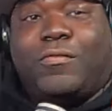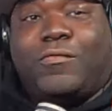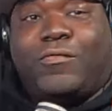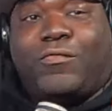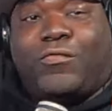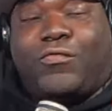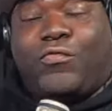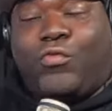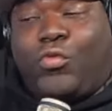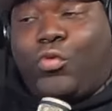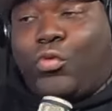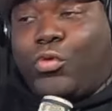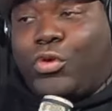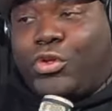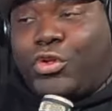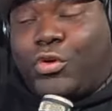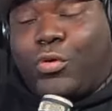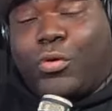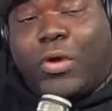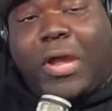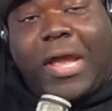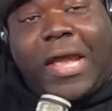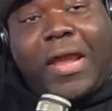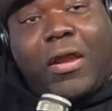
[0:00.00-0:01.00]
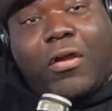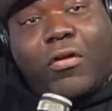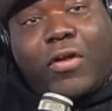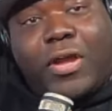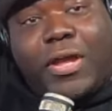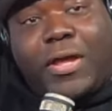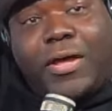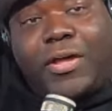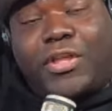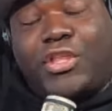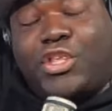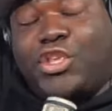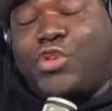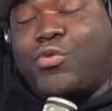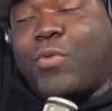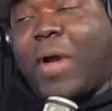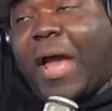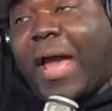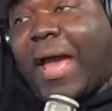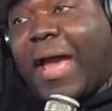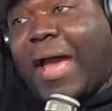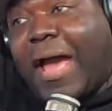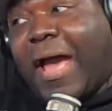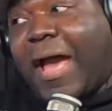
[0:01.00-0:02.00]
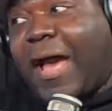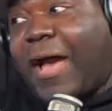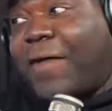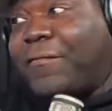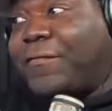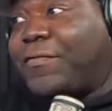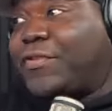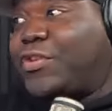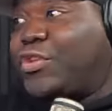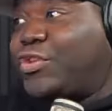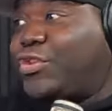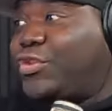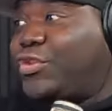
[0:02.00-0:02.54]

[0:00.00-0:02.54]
for your area. You have to